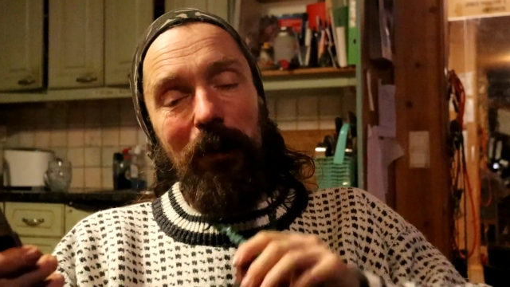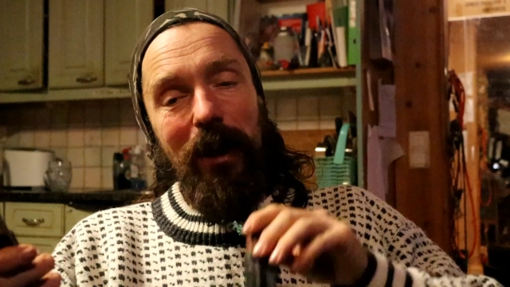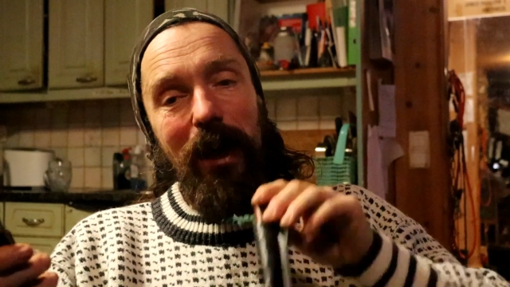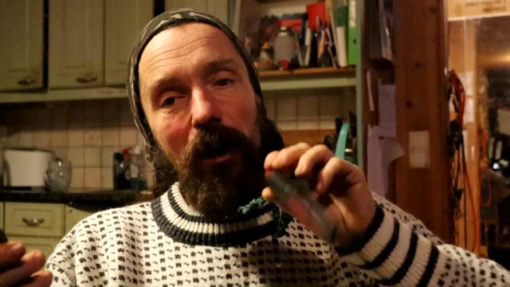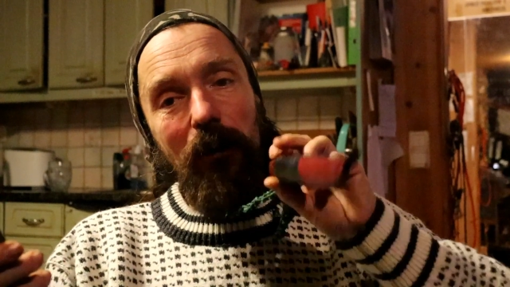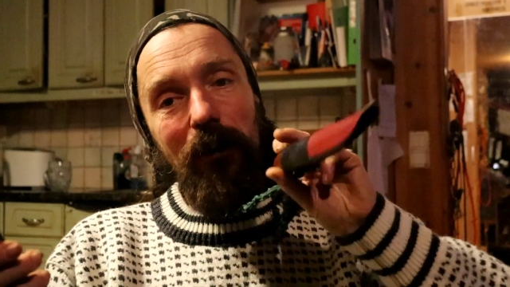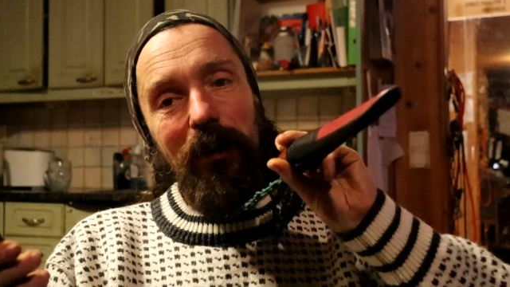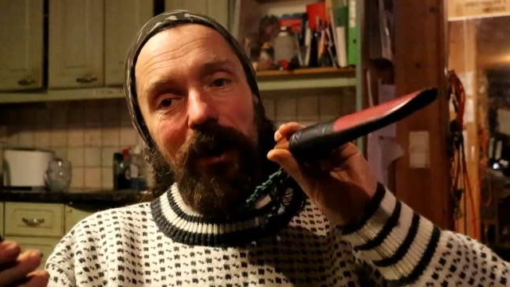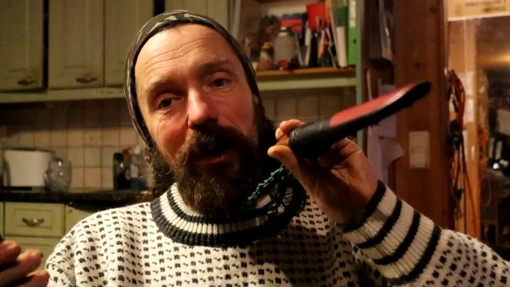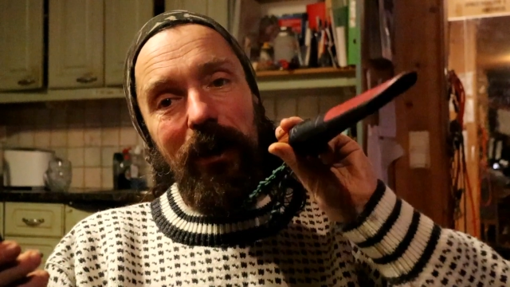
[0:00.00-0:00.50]

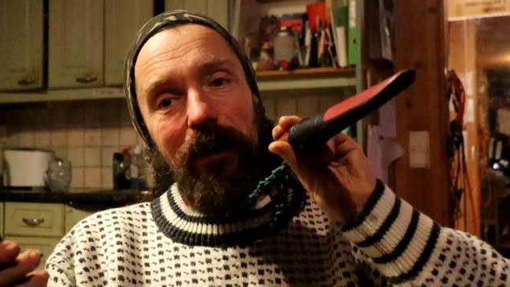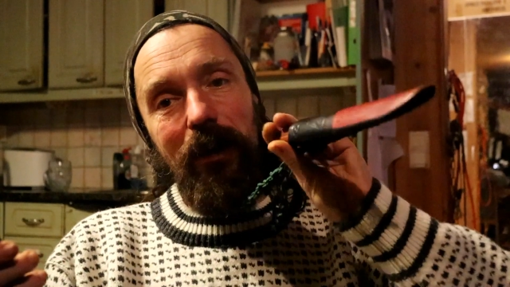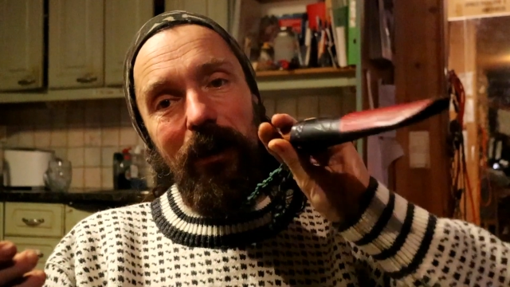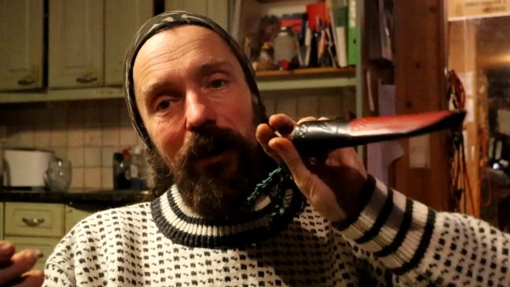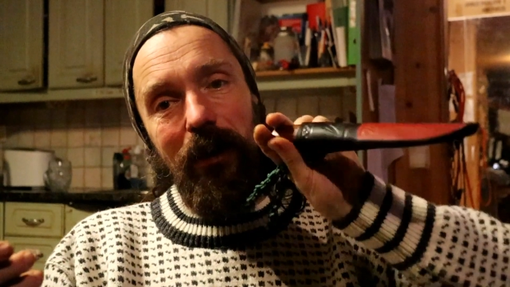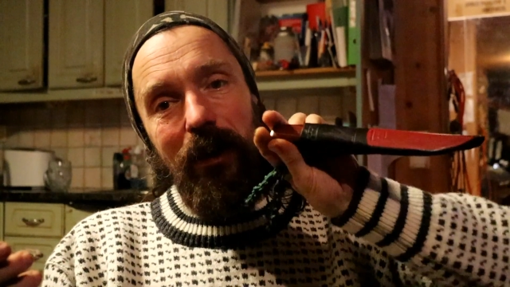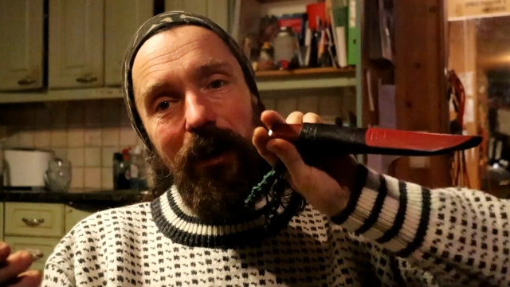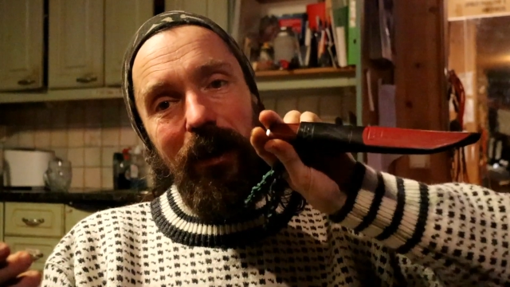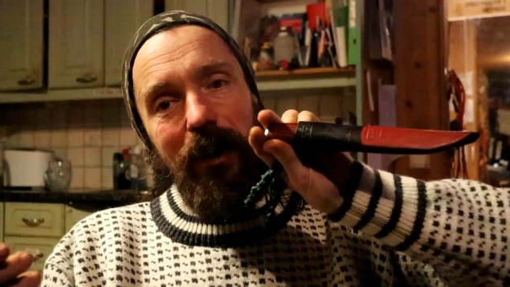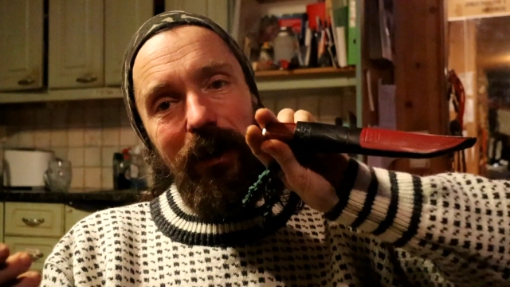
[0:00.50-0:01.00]
carrying
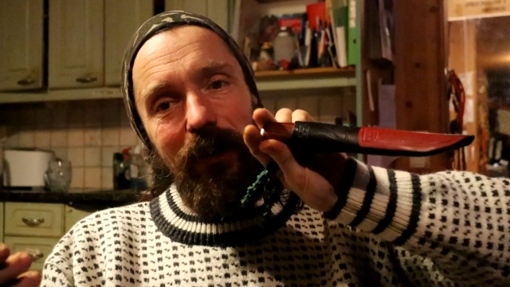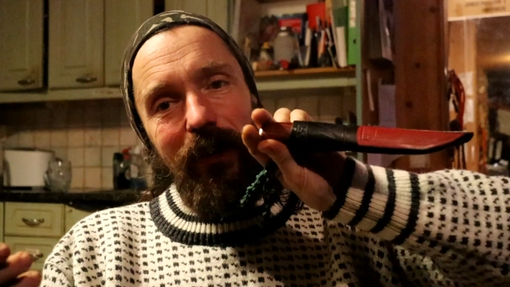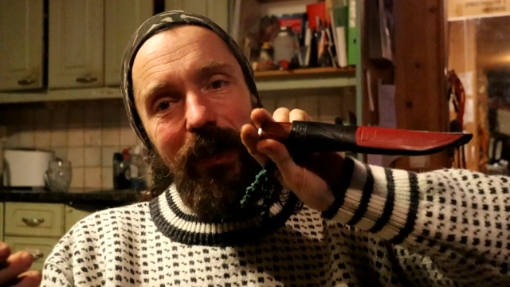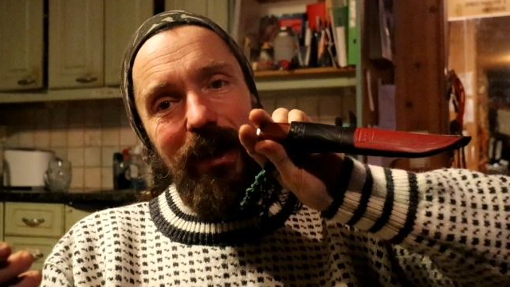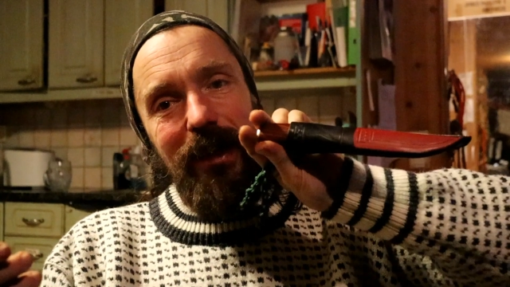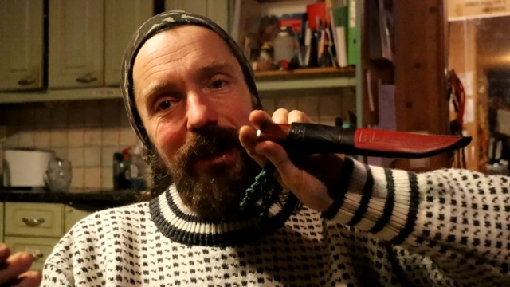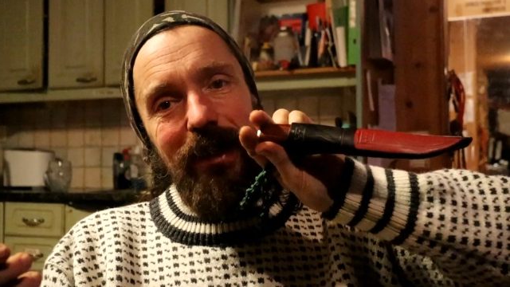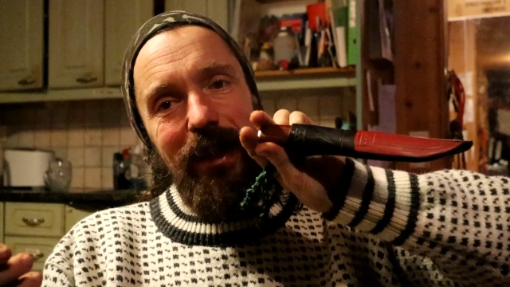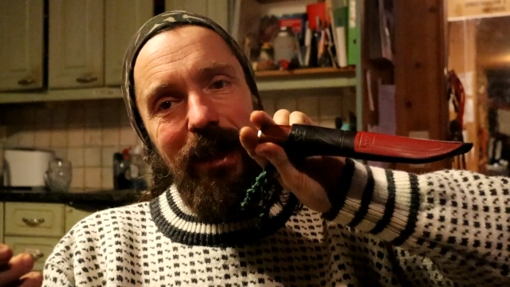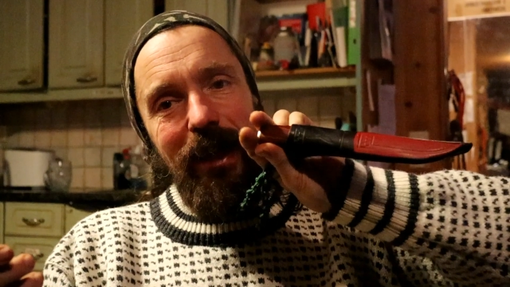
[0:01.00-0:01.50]

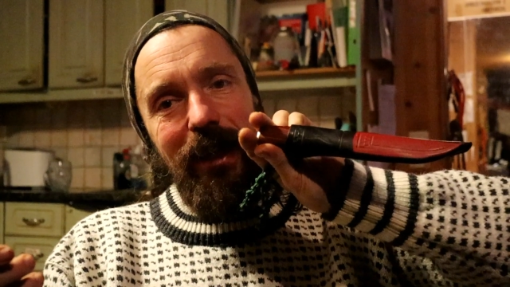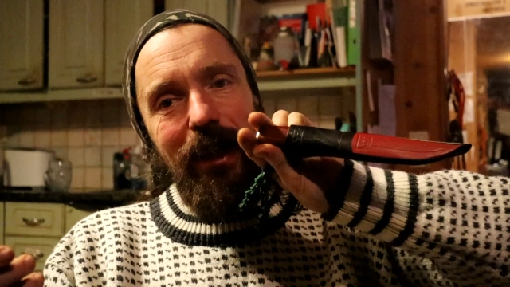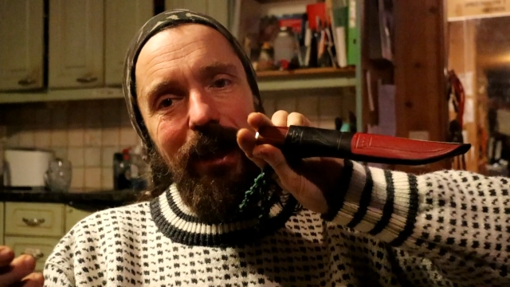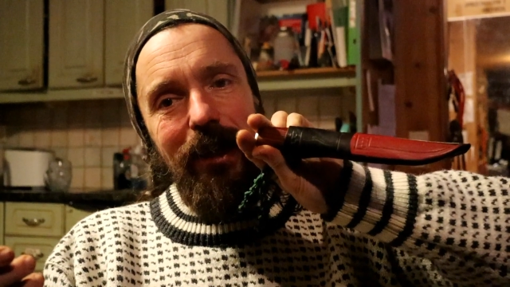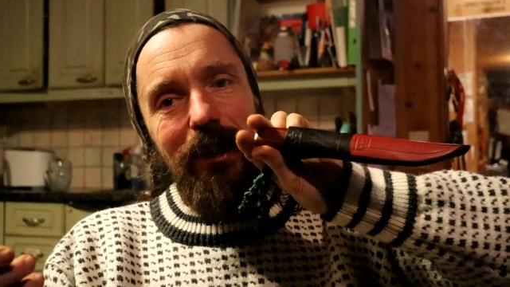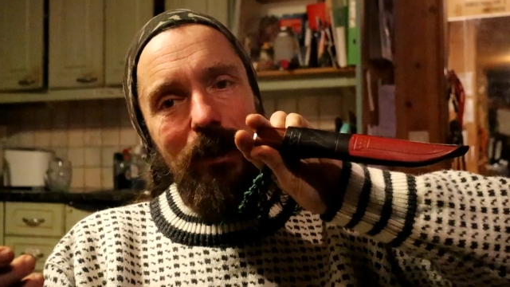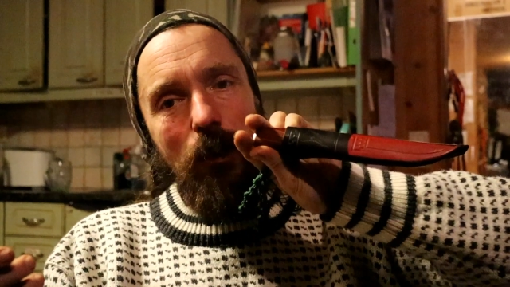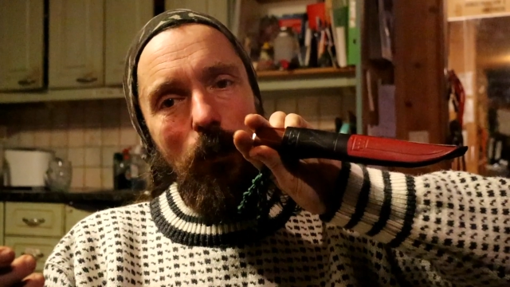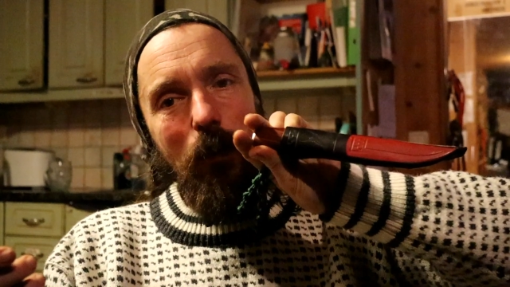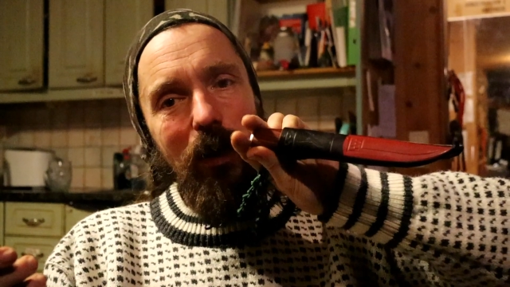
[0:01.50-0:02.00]
this thing
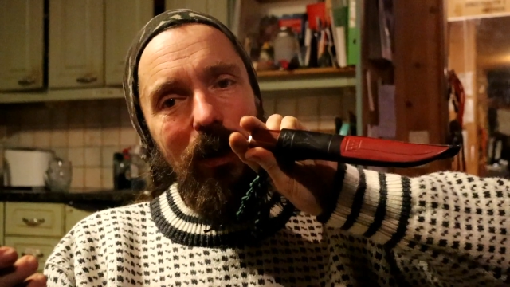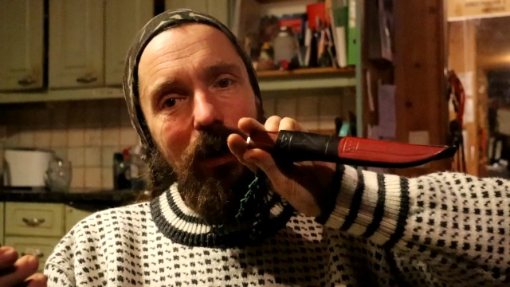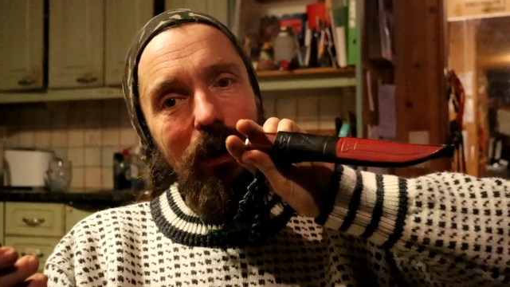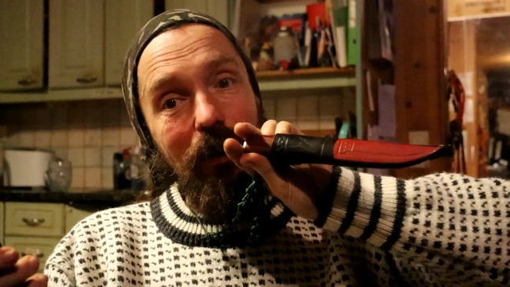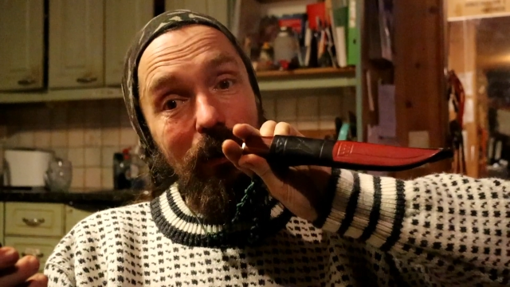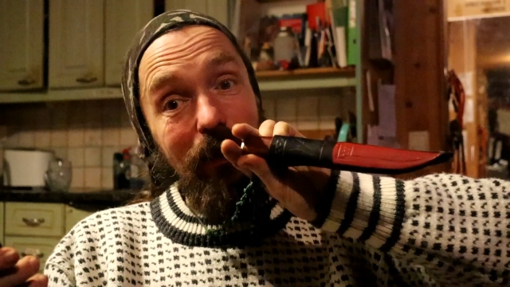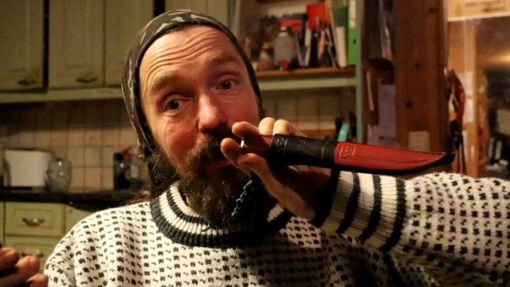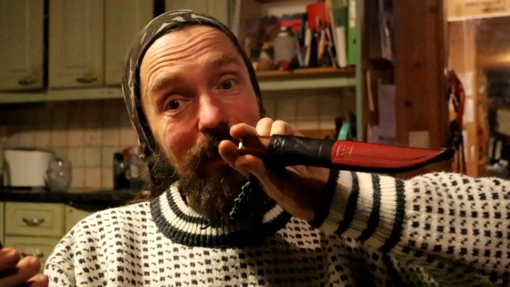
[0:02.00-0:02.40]
into work.